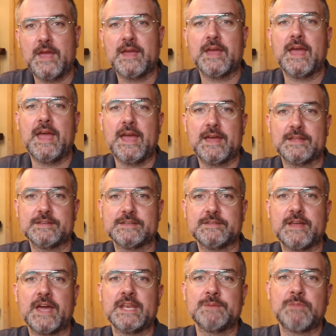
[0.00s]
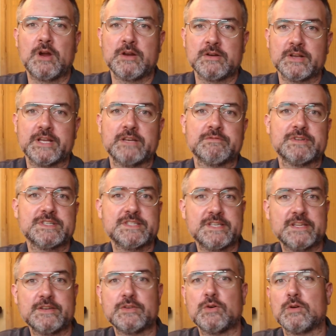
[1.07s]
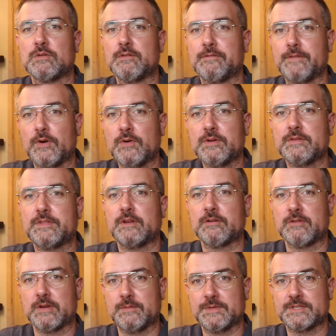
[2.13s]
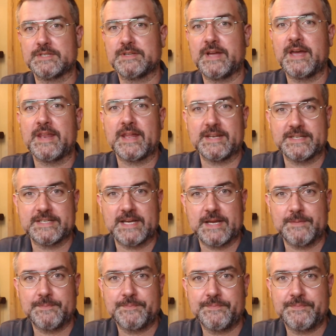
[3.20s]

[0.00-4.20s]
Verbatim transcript: and any partner can rescind or revoke their agreement at any time.